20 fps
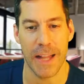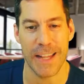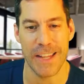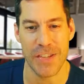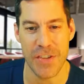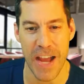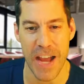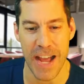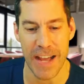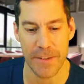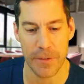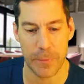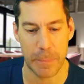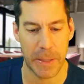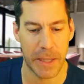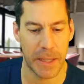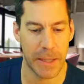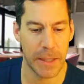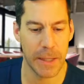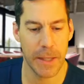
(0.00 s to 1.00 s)
JASP.
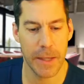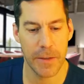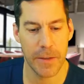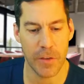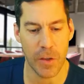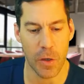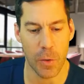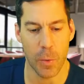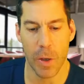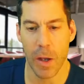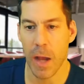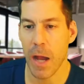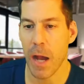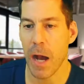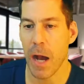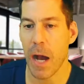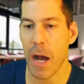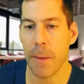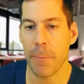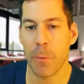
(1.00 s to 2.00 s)
So
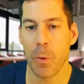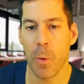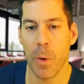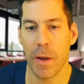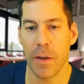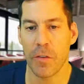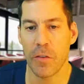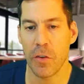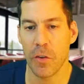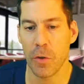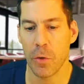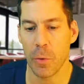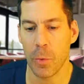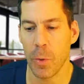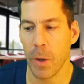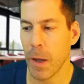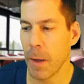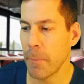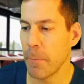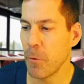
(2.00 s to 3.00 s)
I'm going
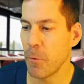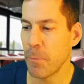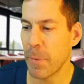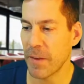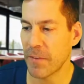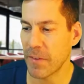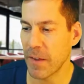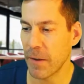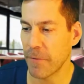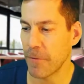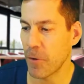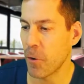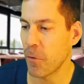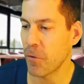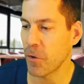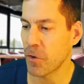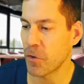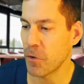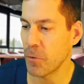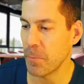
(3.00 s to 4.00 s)
to move myself
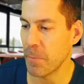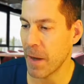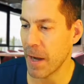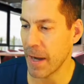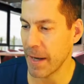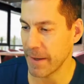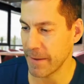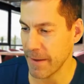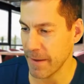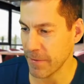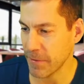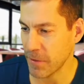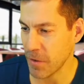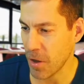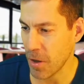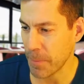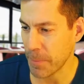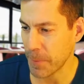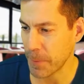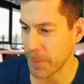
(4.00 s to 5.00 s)
over to my desktop.